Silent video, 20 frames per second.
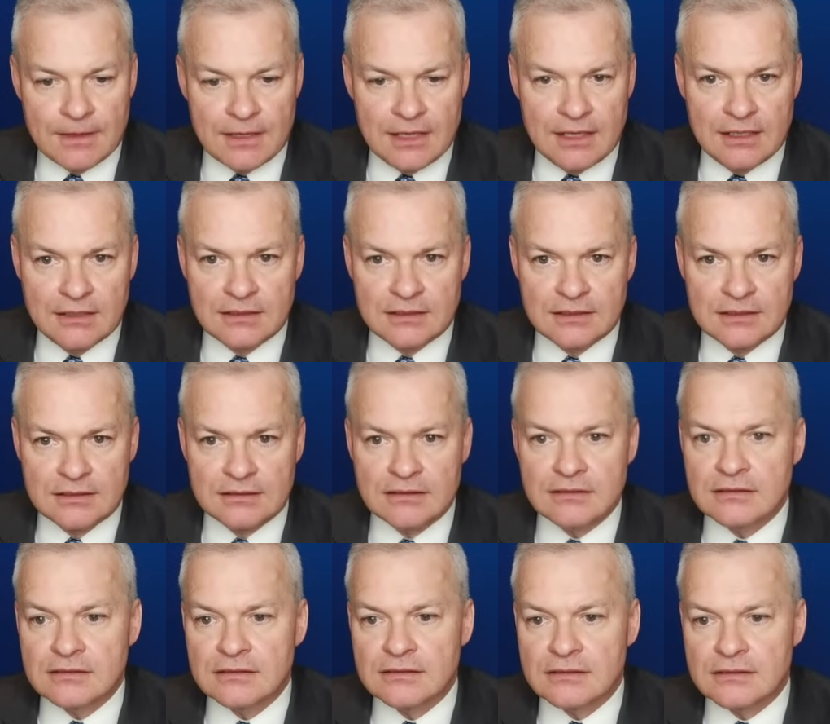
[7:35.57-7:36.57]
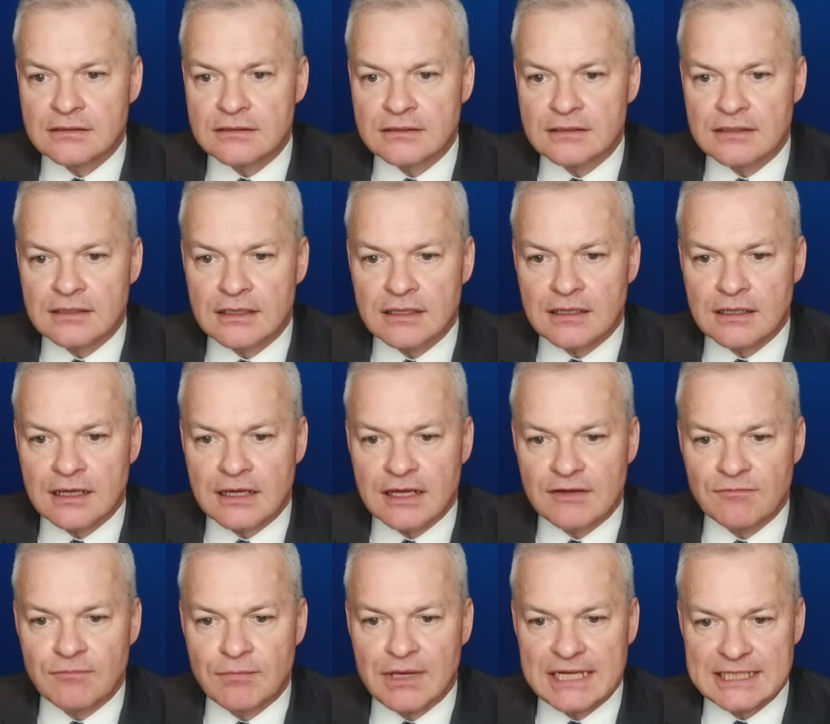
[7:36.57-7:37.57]
Can I
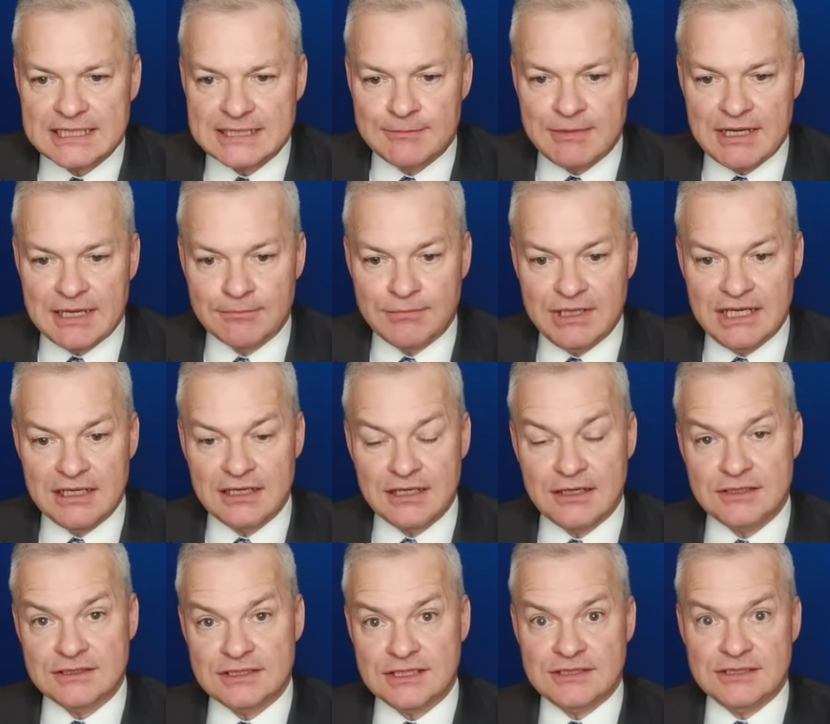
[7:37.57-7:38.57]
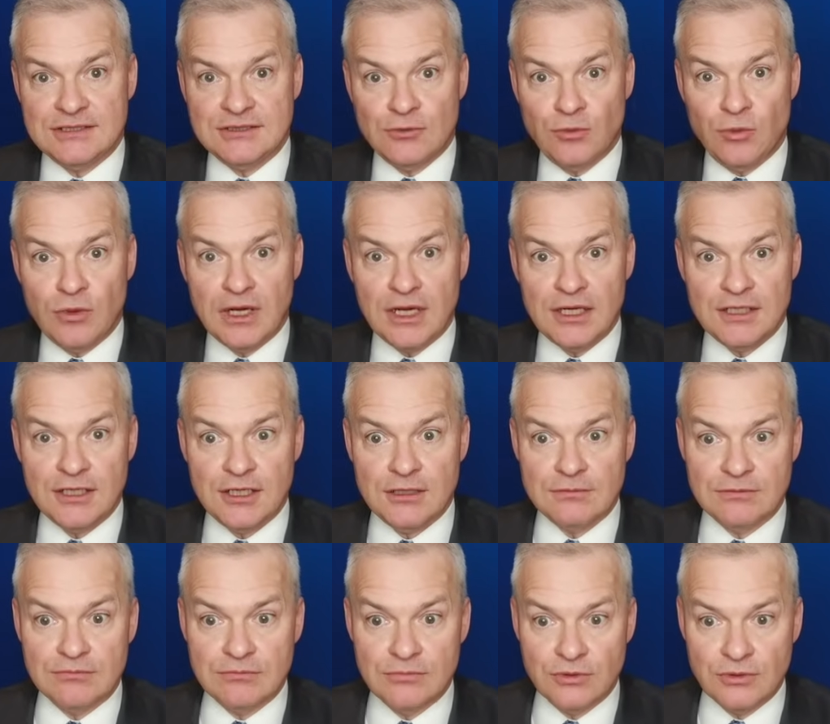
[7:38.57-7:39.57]
have back-to-back bingos? This is a wide
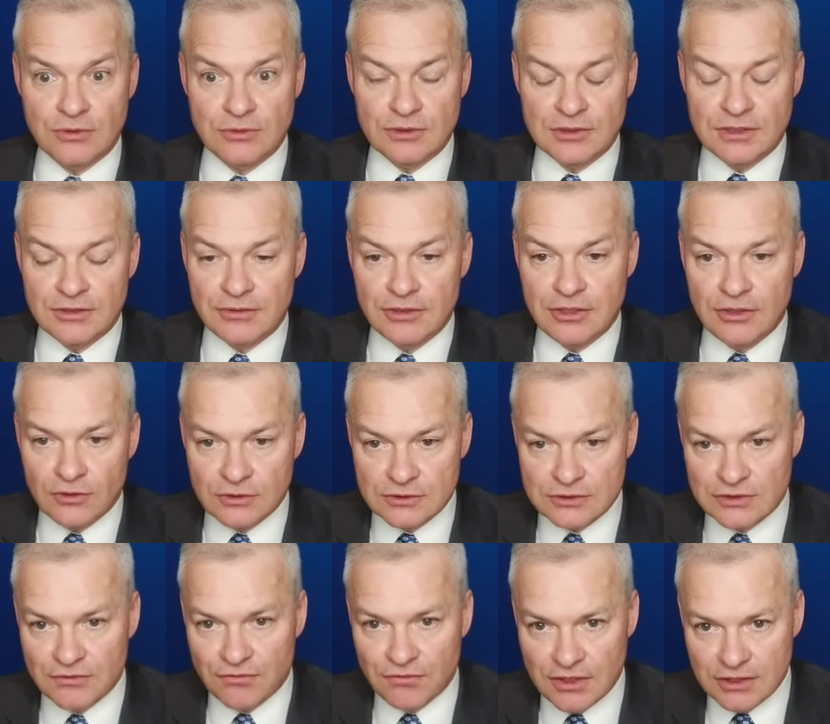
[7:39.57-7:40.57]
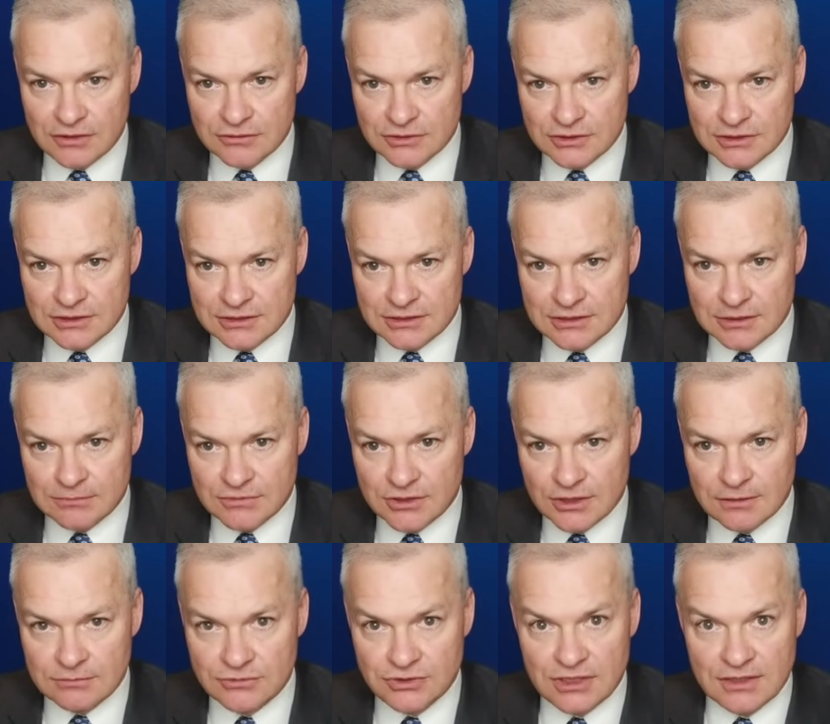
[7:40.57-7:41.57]
open board. There are lots of floaters.
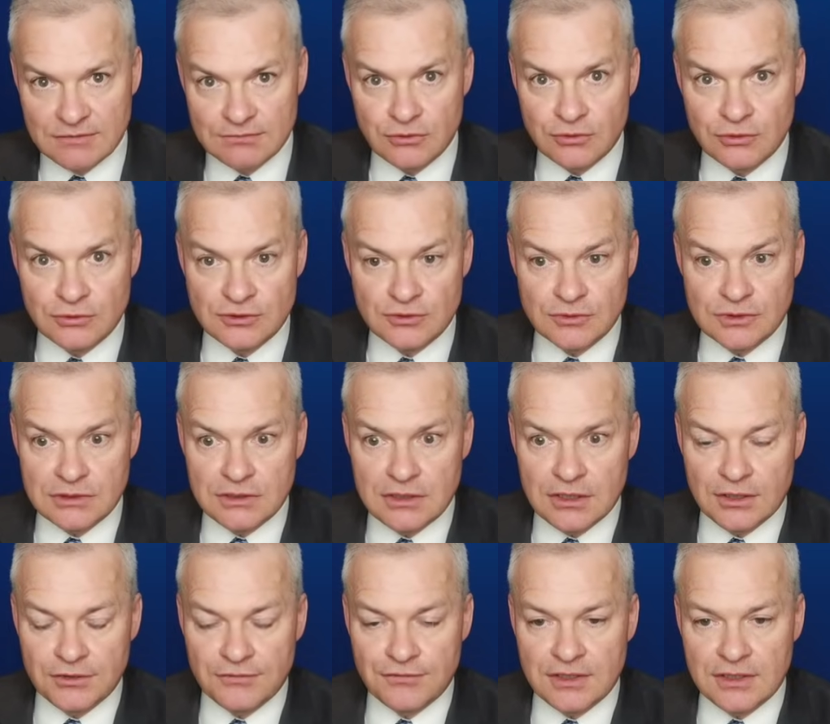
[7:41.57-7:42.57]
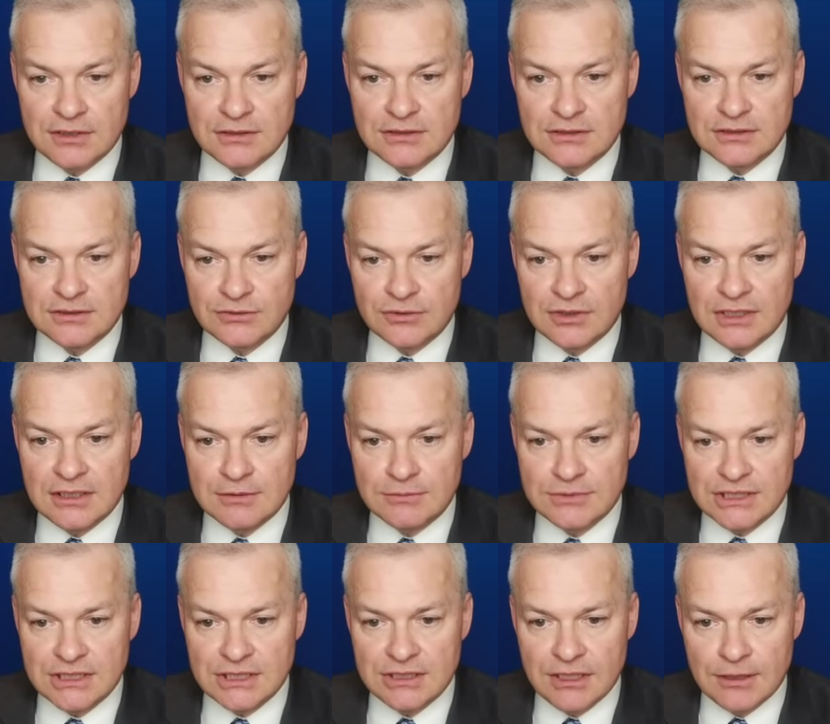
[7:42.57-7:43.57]
Sometimes you have boards with no floaters or a
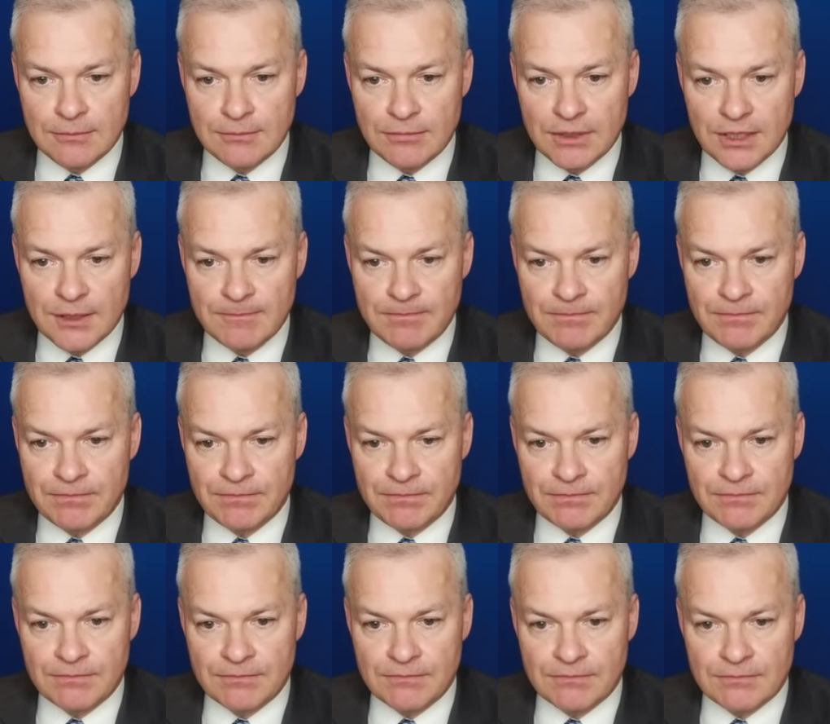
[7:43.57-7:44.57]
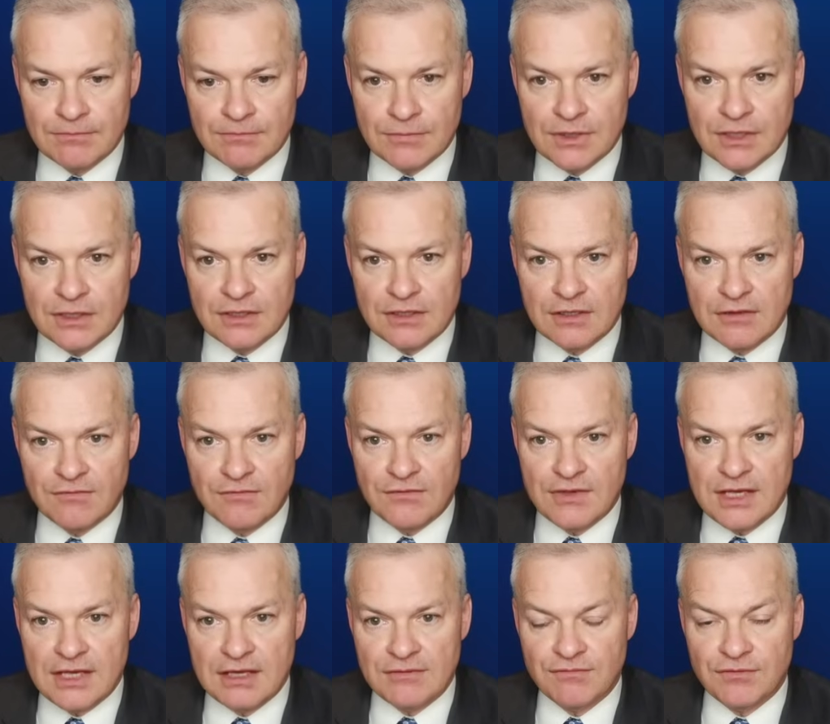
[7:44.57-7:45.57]
limited number, but a
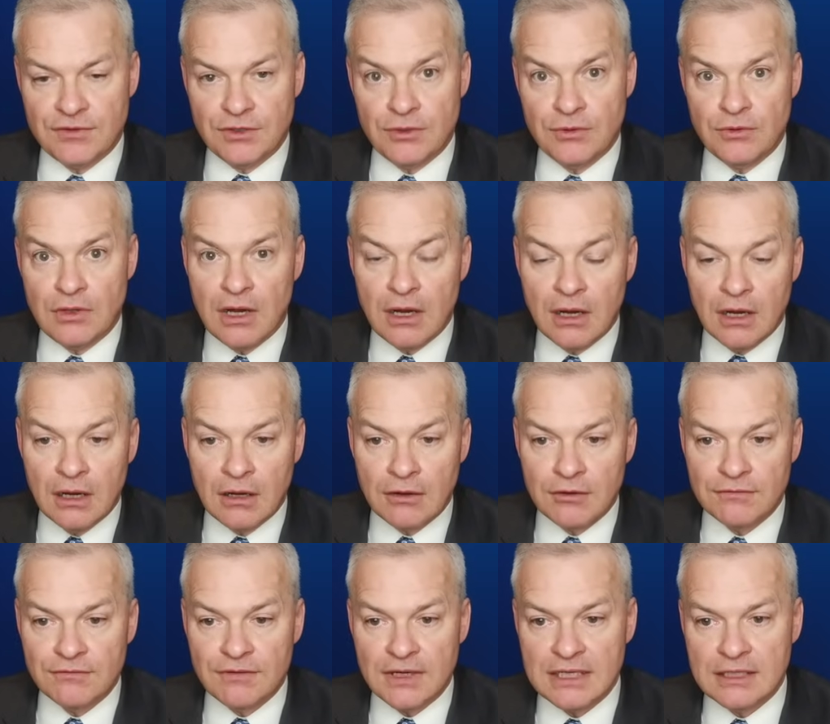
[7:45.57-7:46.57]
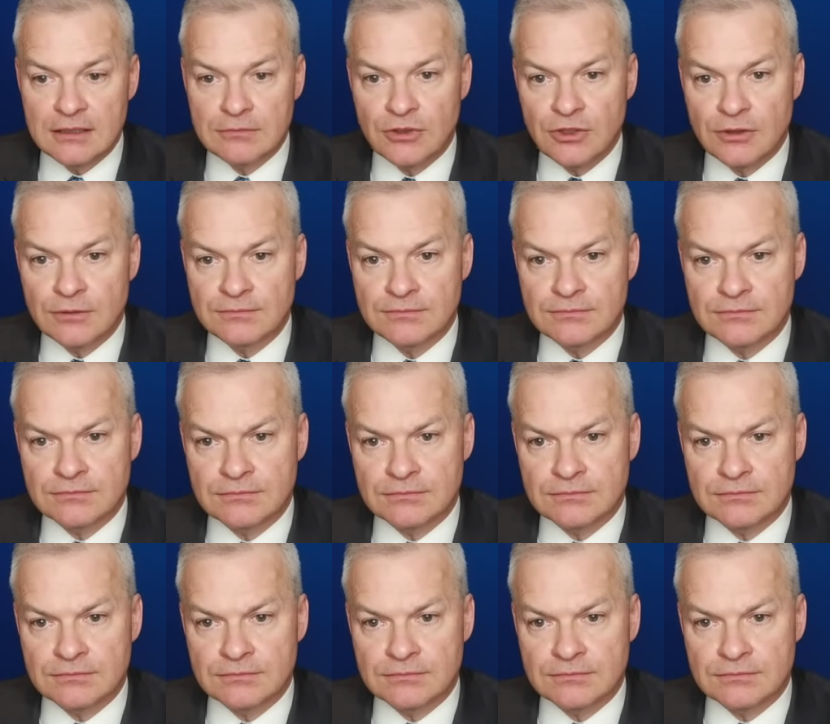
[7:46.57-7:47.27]
fair few are available.